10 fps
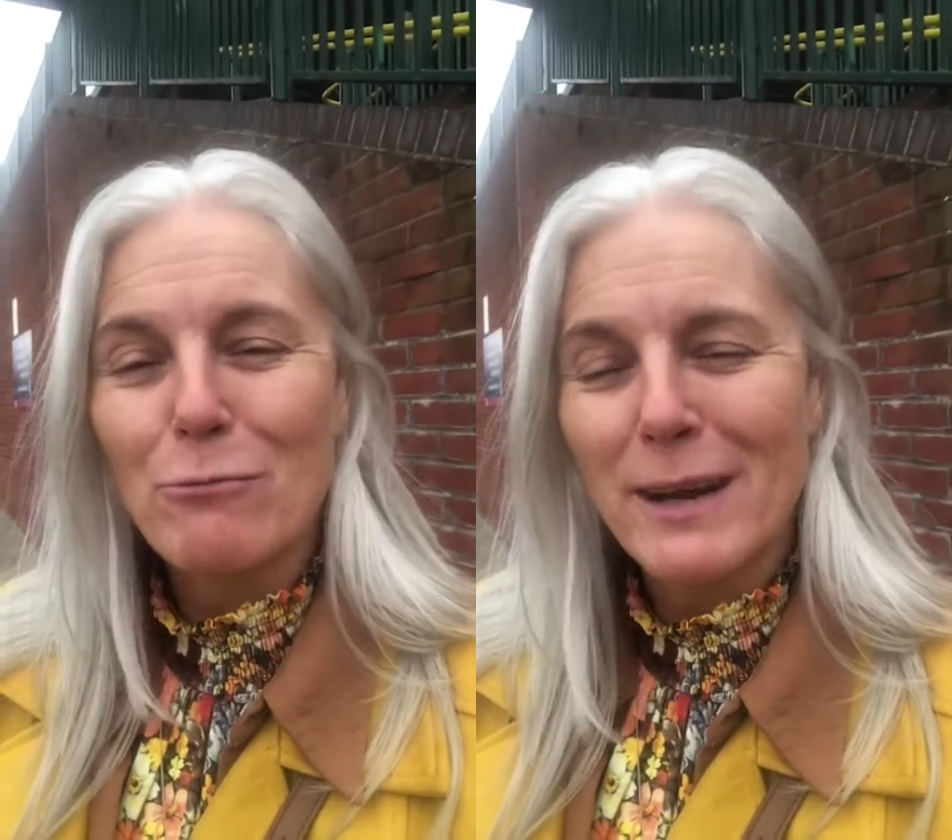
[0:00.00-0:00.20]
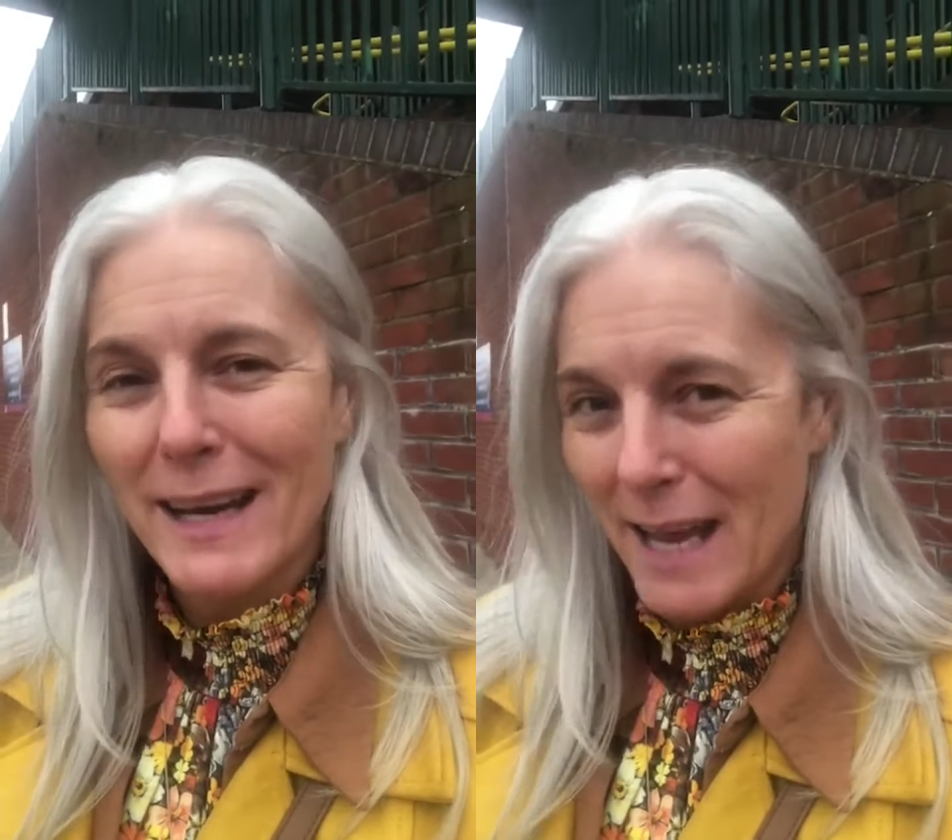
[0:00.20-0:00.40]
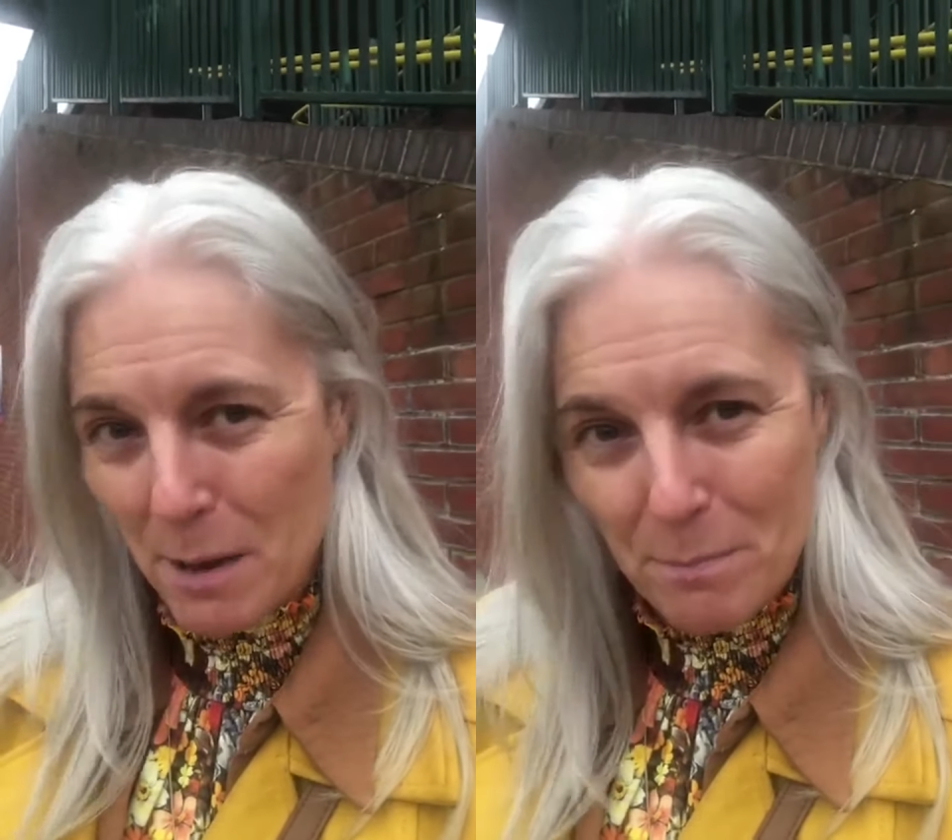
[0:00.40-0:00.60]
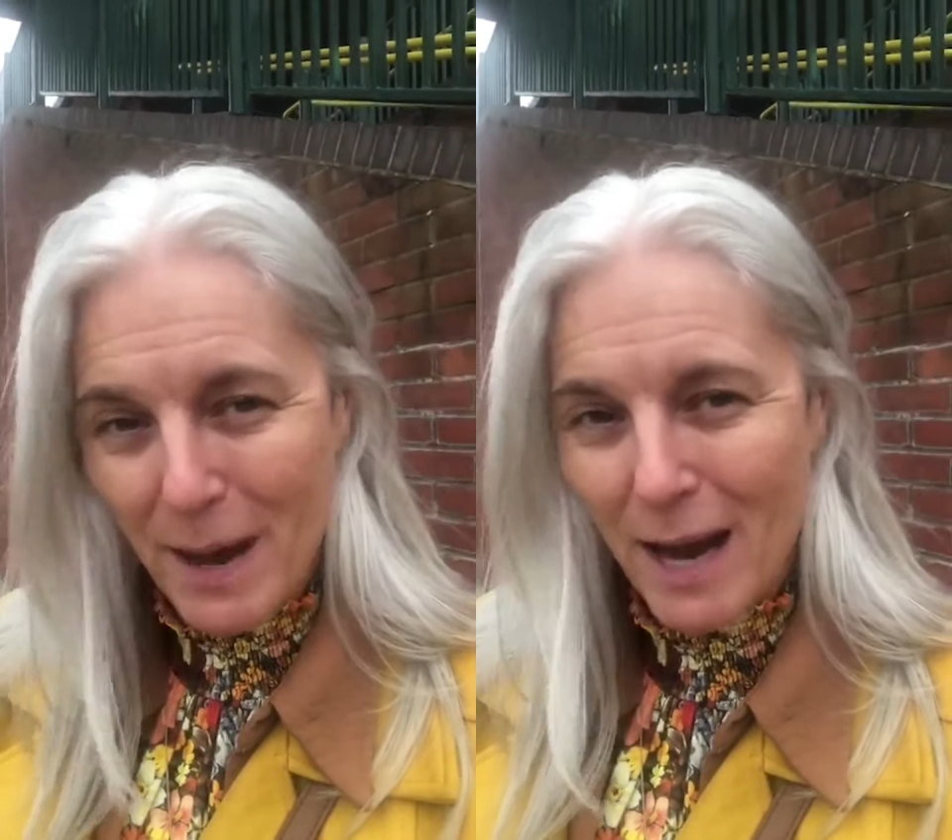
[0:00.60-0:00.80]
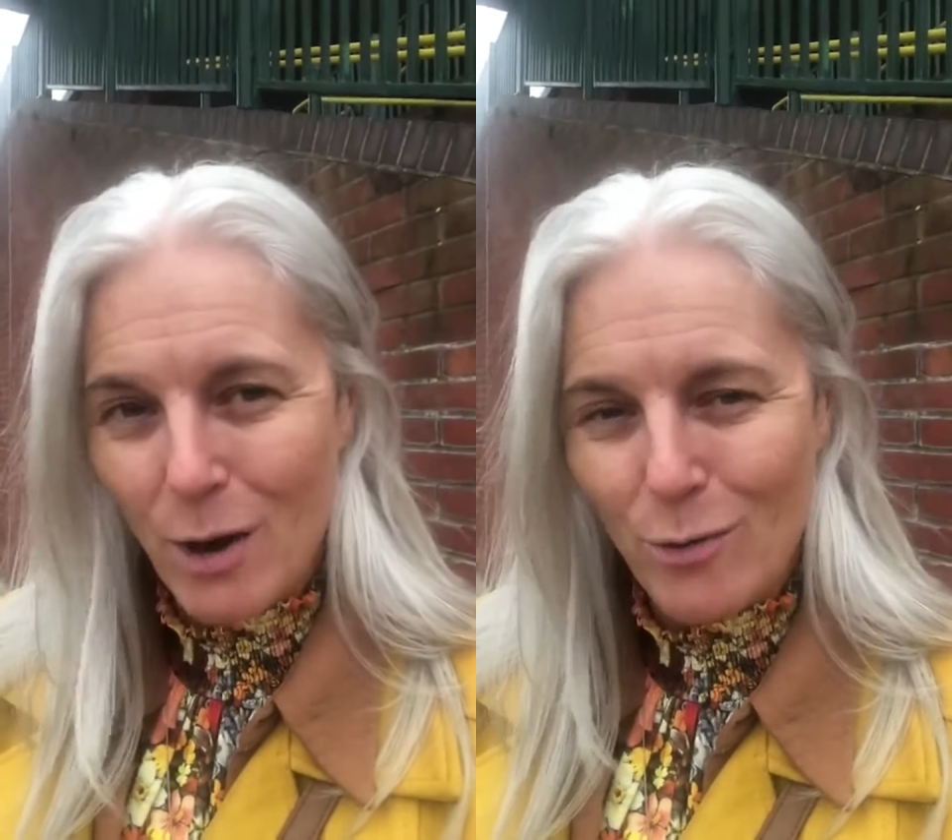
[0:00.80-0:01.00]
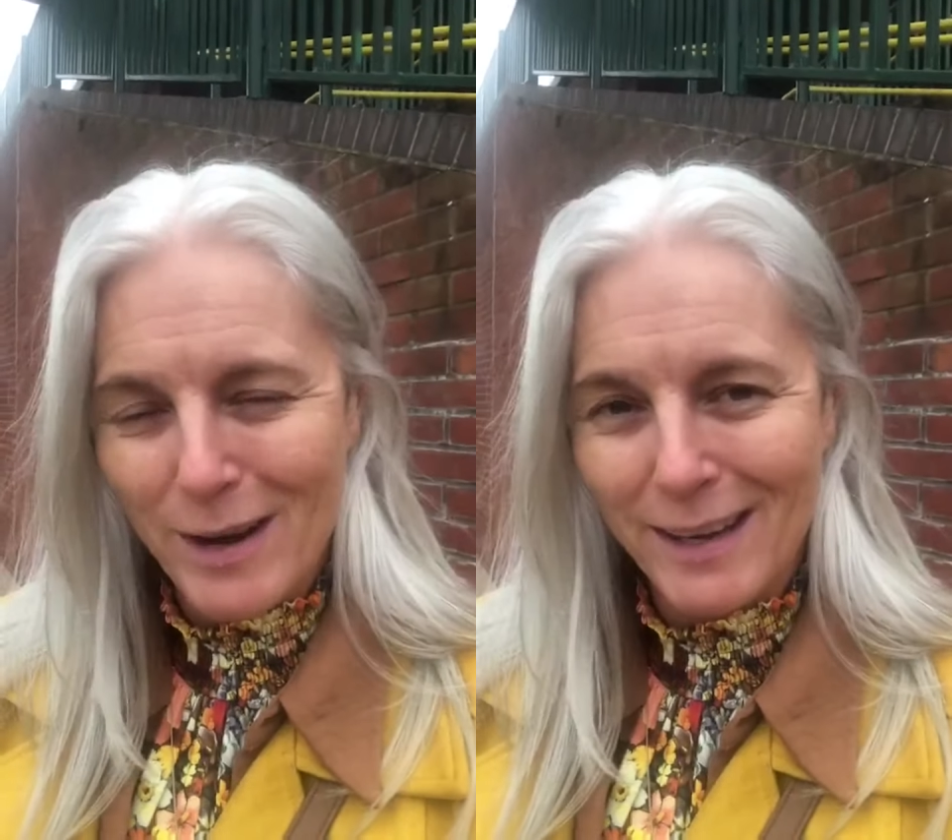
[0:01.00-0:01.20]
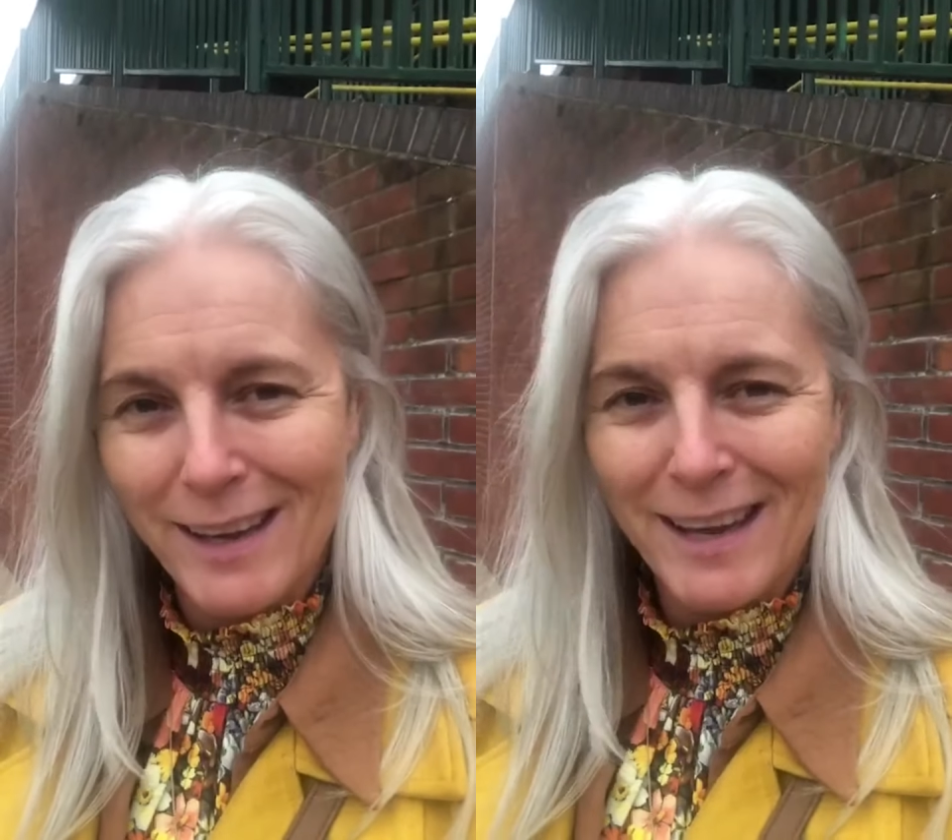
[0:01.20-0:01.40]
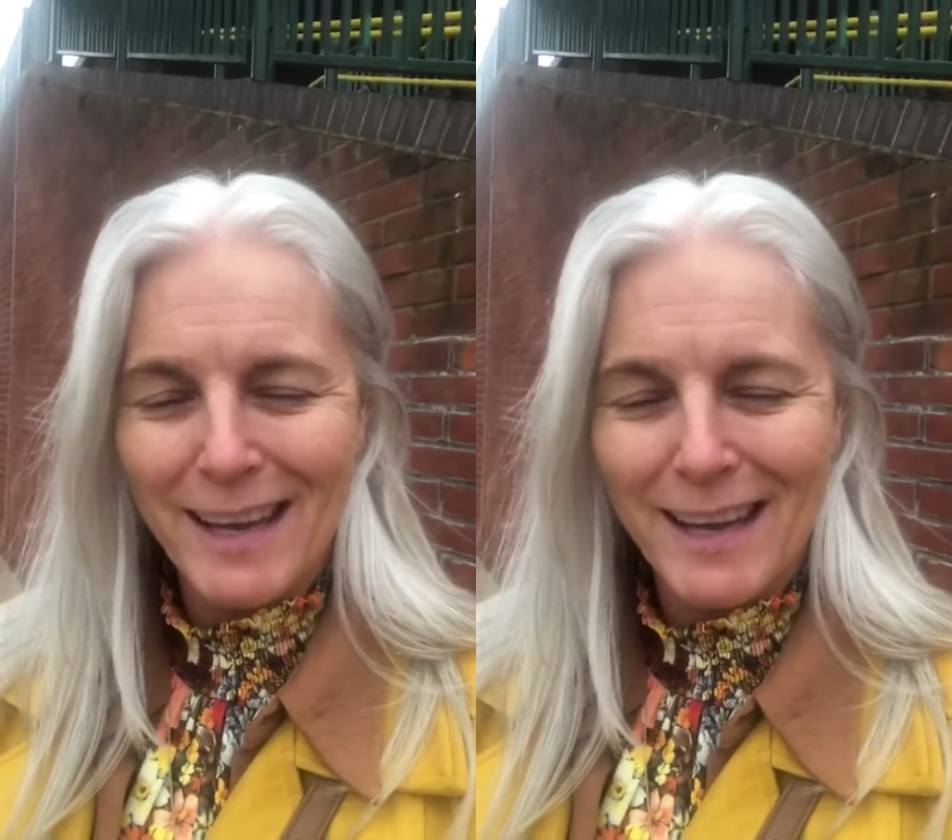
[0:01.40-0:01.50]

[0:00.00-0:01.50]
really empowering